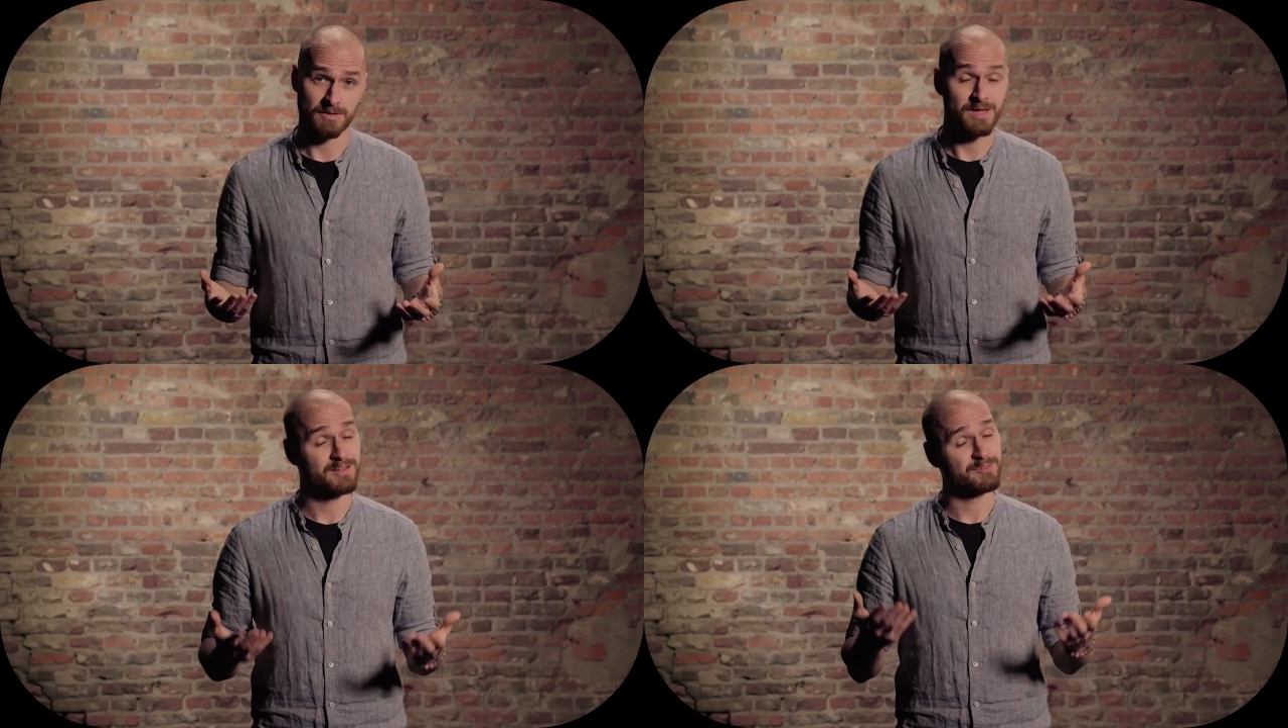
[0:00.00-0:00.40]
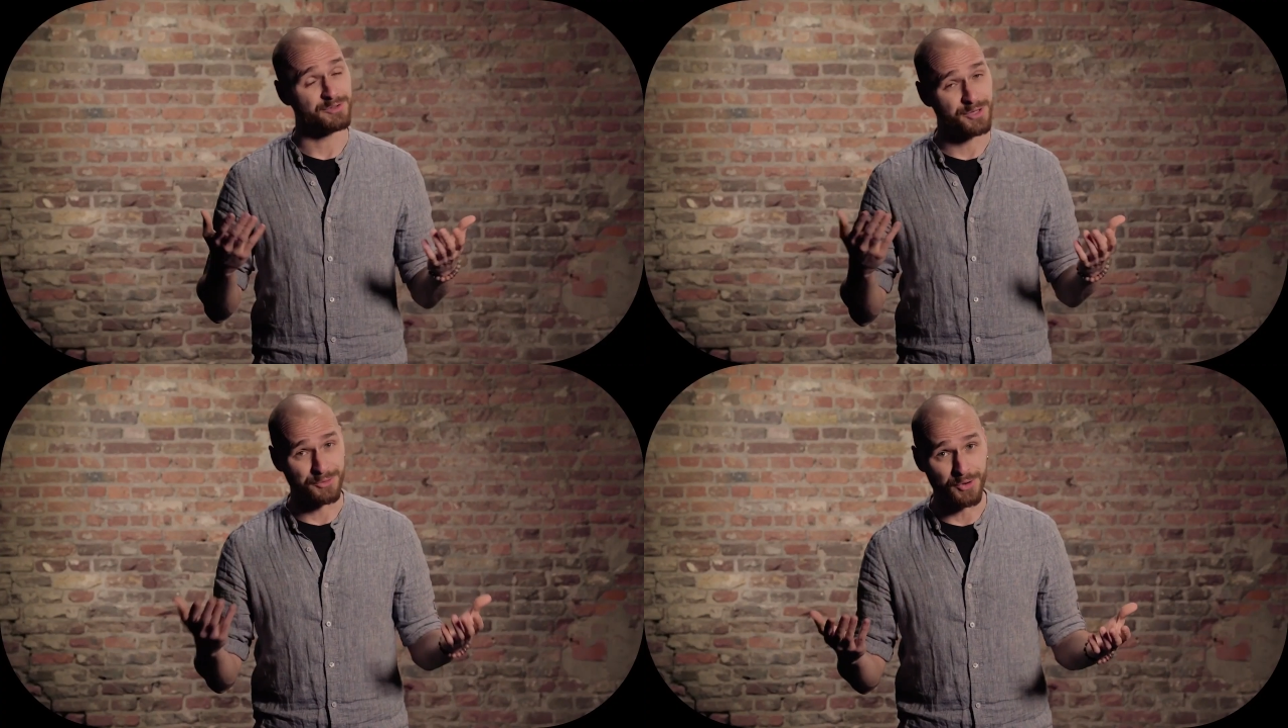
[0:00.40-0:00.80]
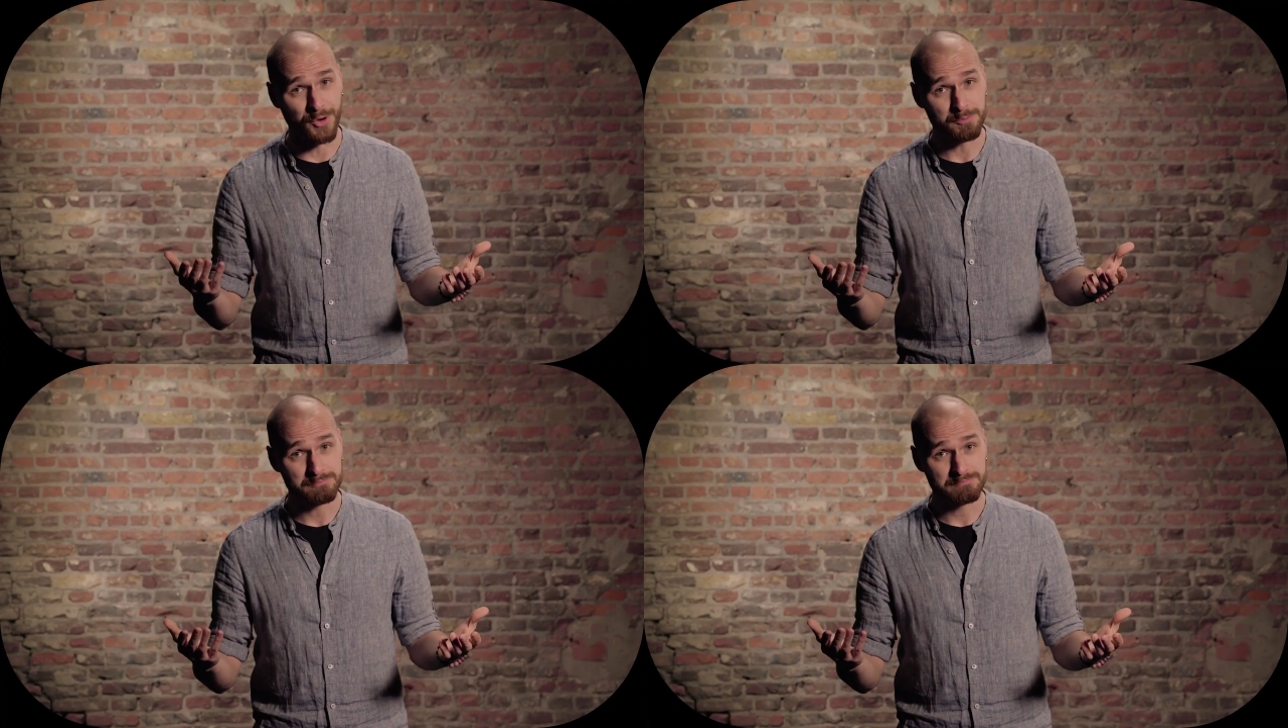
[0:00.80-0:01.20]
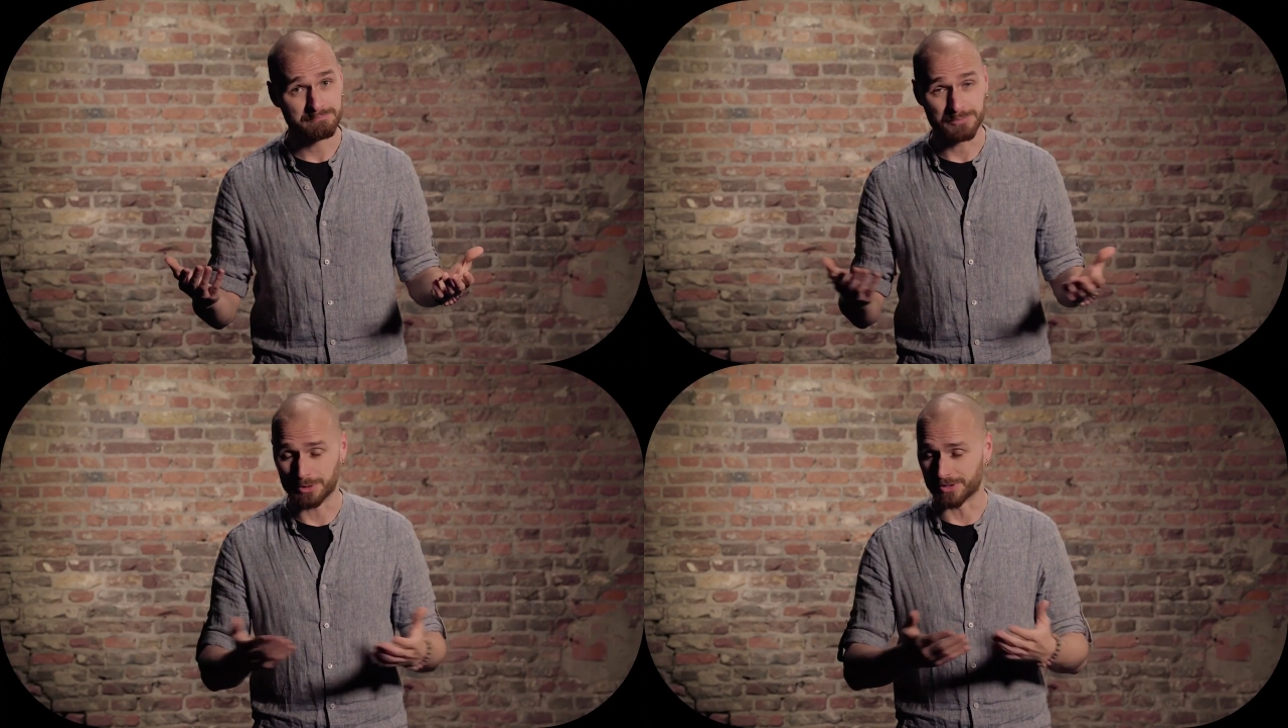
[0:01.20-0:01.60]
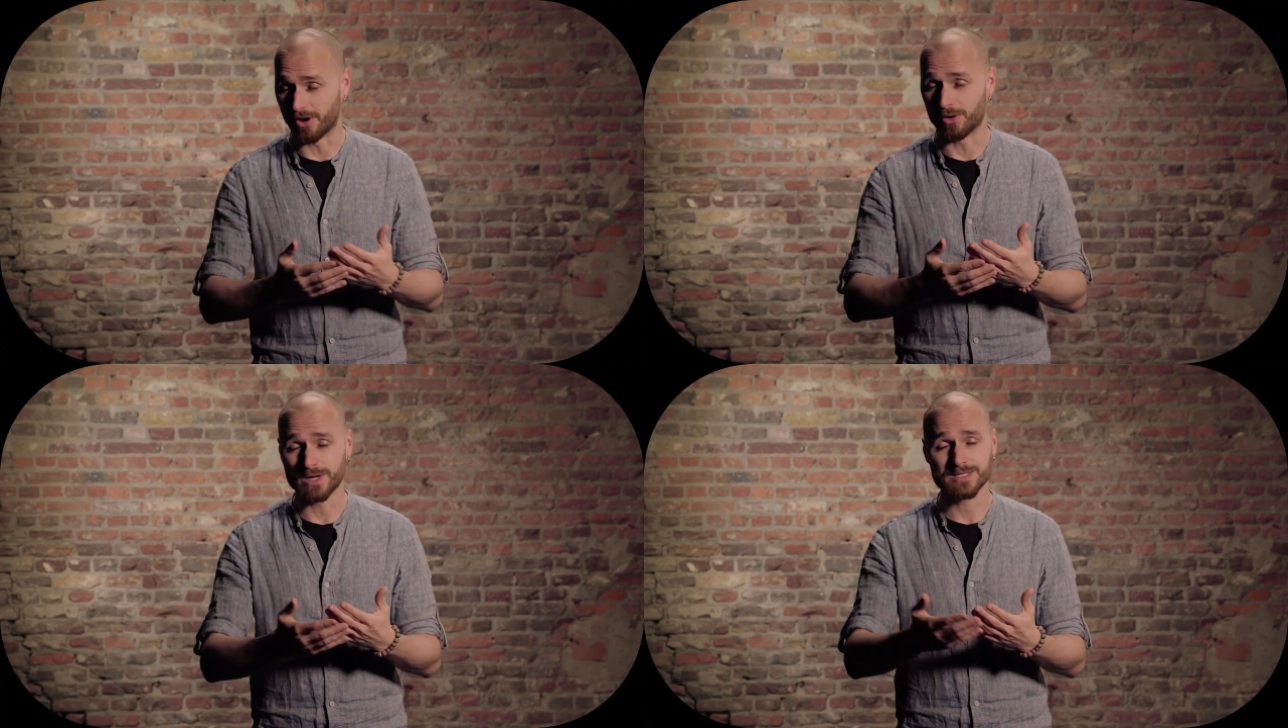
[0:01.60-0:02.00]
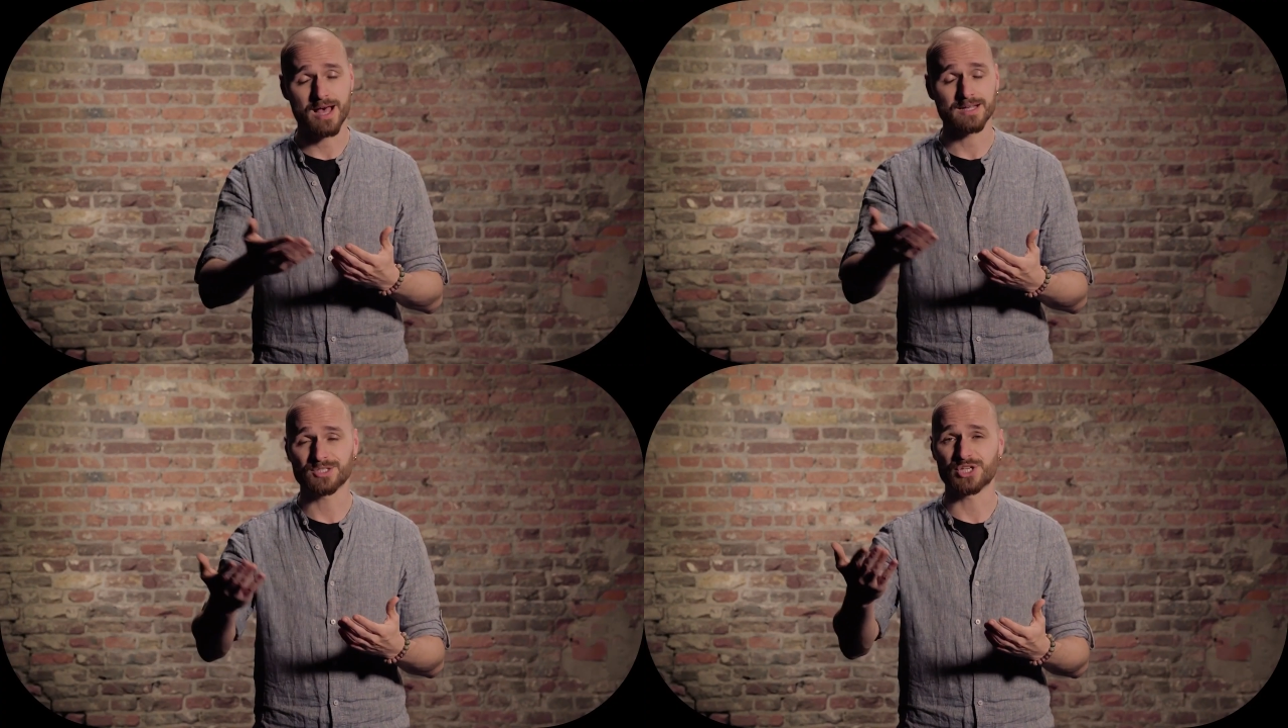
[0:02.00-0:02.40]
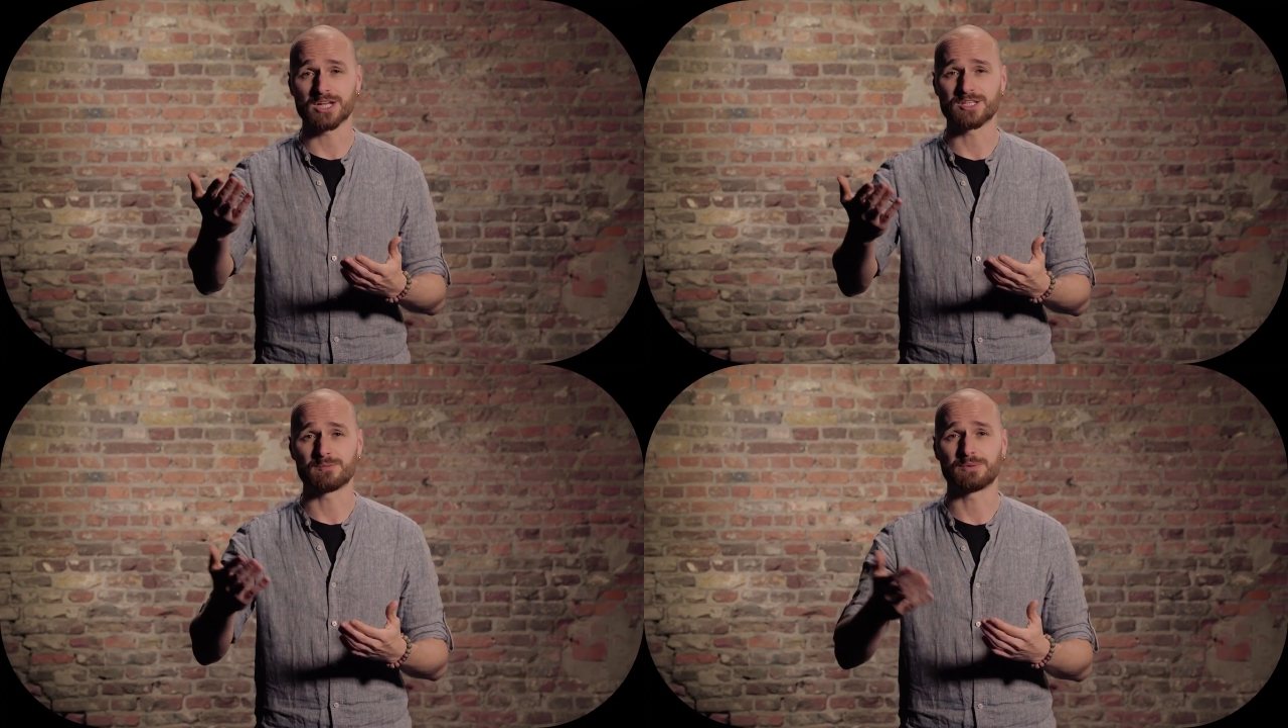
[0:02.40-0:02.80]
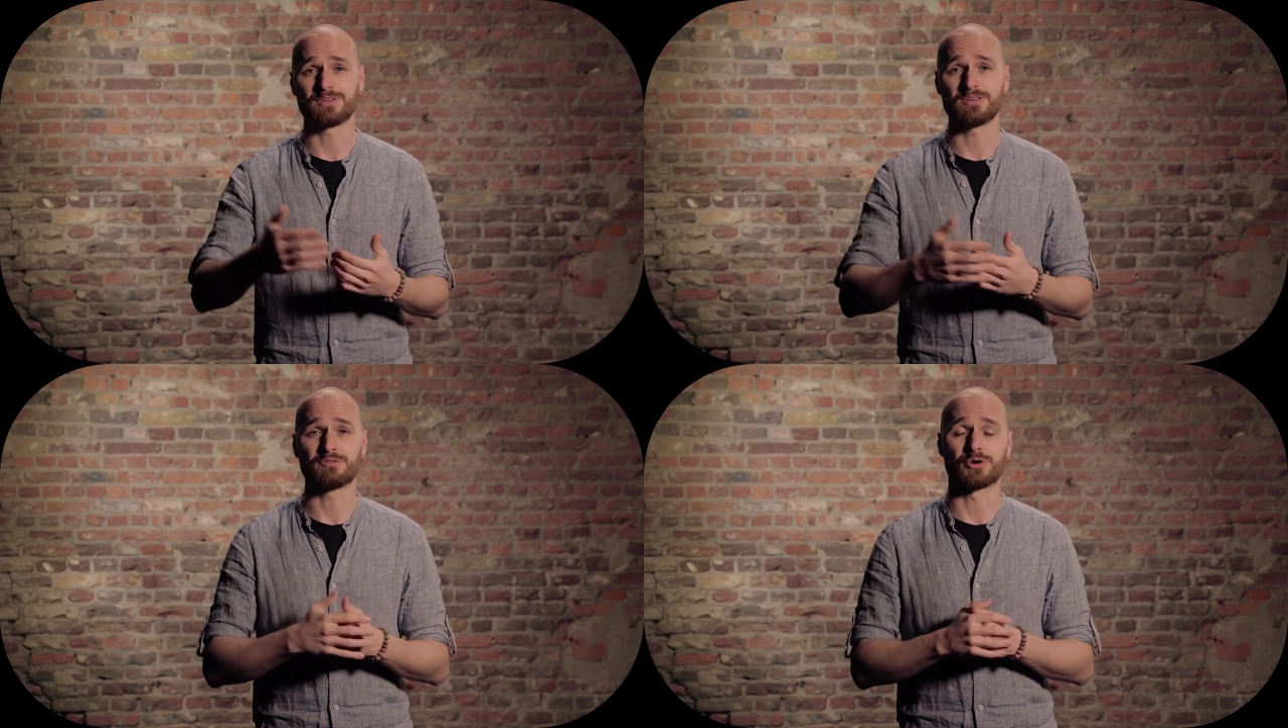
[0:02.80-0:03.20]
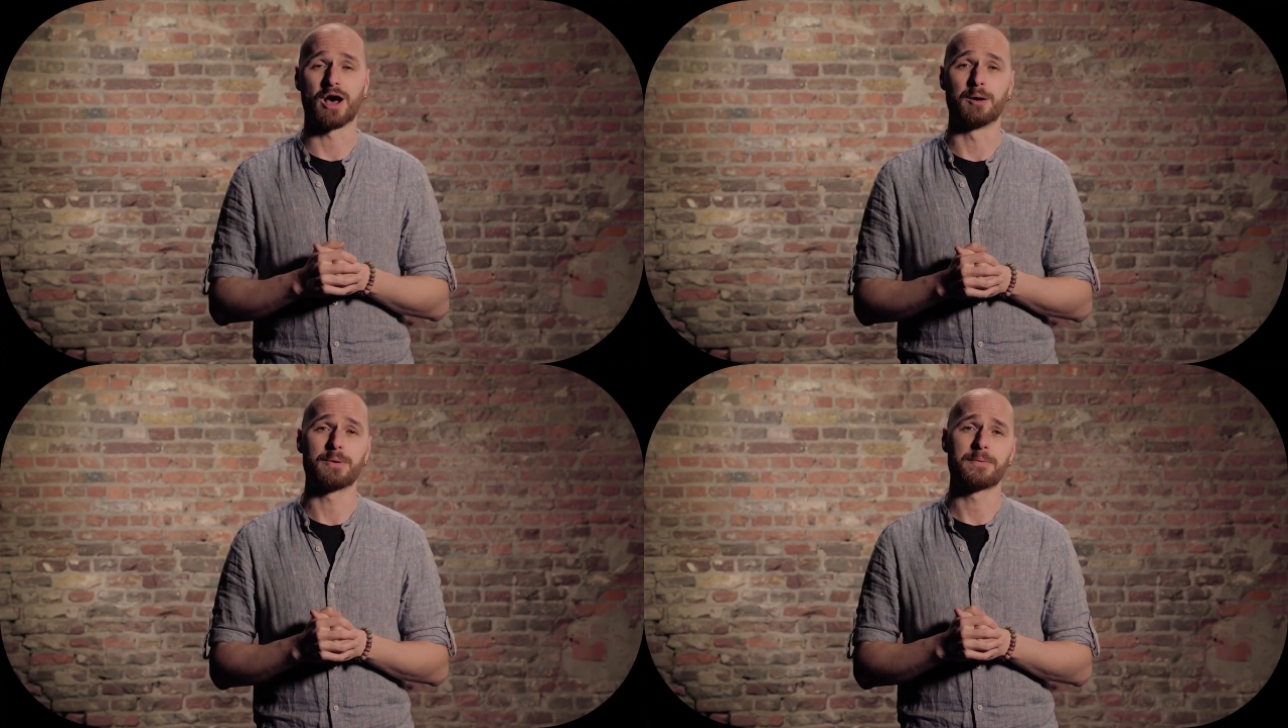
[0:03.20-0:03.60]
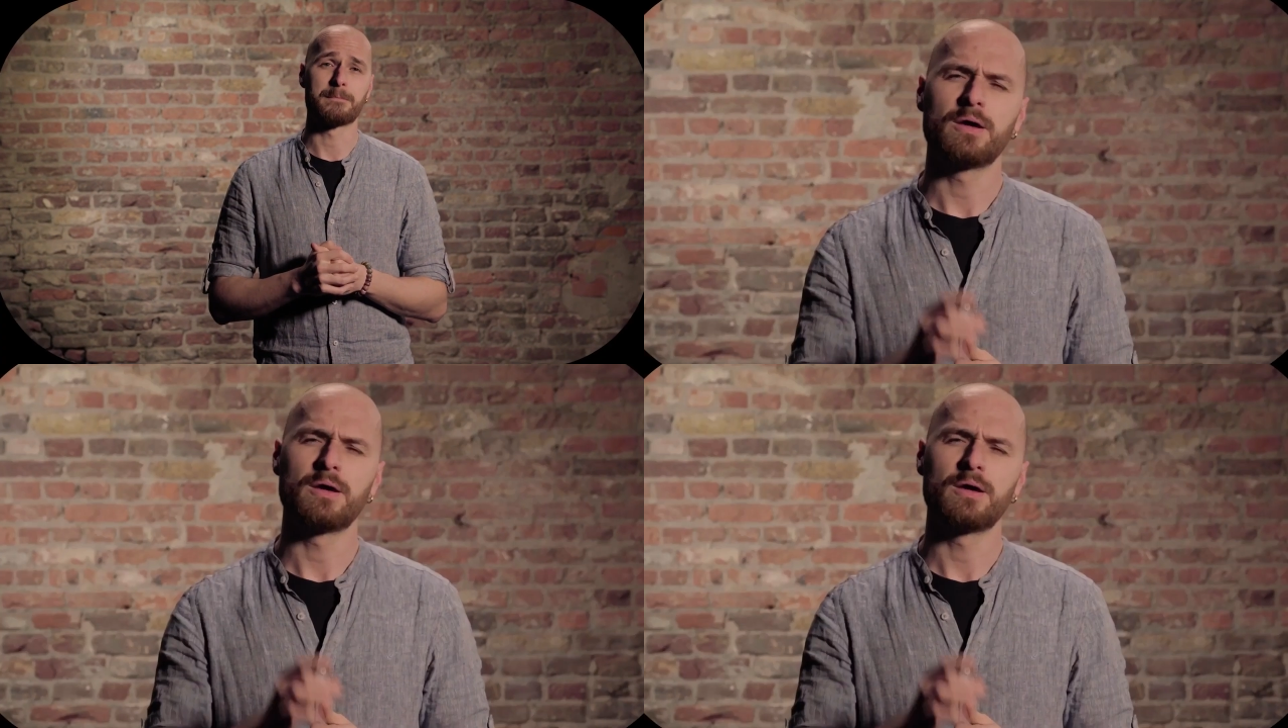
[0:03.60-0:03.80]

If you don't know, you can always ask ChatGPT for help.